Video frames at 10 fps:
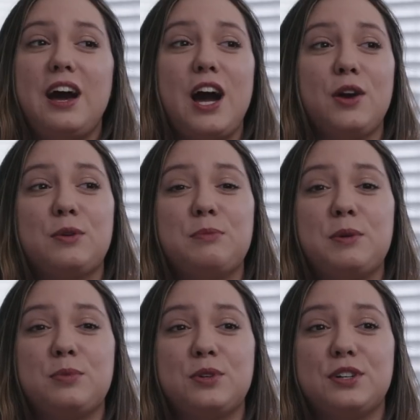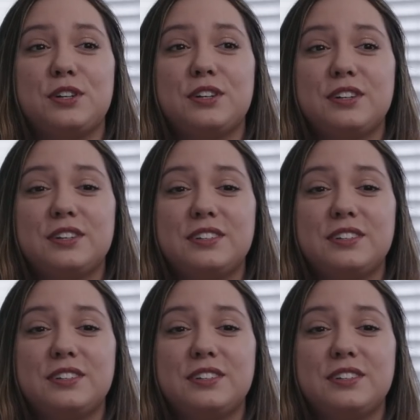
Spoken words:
I remember